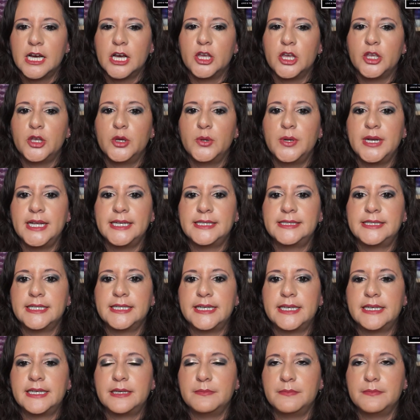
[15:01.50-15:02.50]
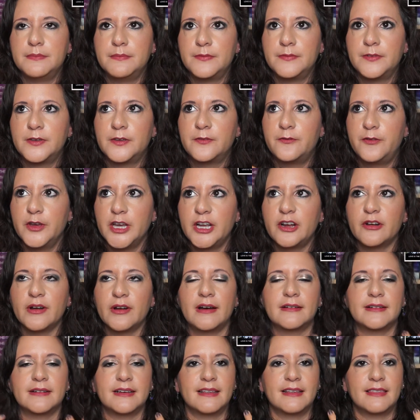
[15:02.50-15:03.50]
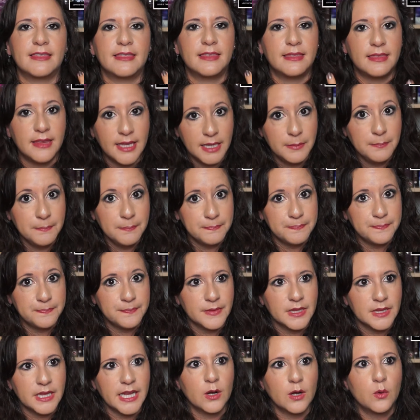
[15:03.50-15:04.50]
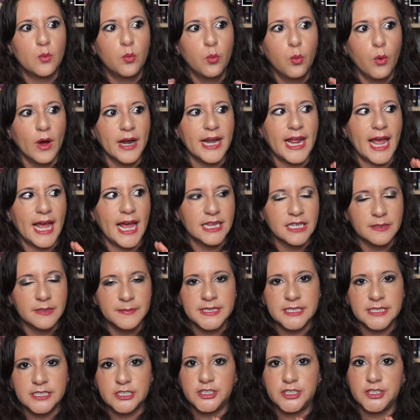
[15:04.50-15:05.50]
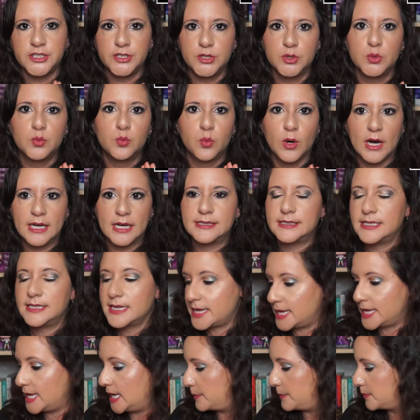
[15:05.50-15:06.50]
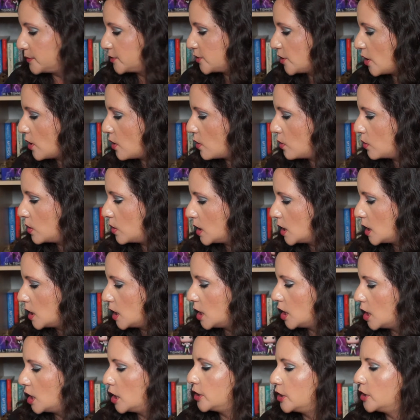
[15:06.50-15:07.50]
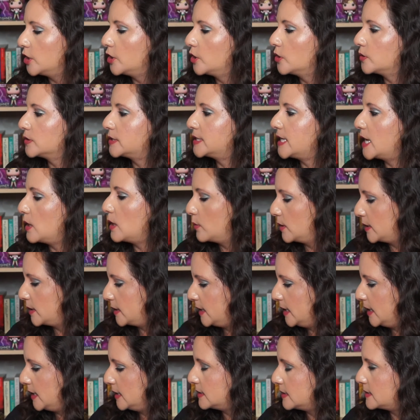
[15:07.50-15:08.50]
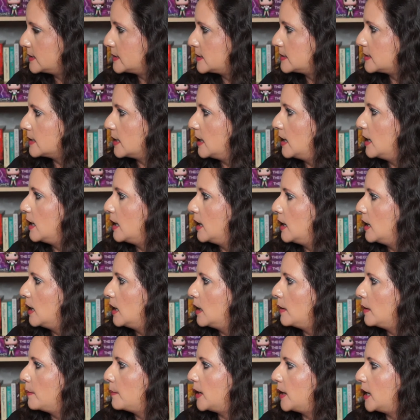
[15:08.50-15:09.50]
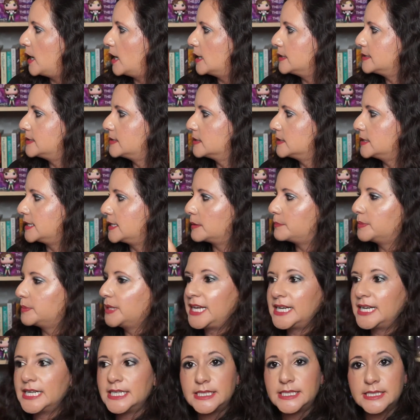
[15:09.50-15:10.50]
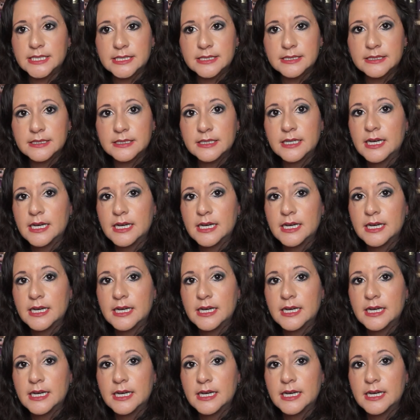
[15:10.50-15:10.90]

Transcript: you need to figure out a theme. Like, what elements do you want to keep? So, say with this, I still need a planet.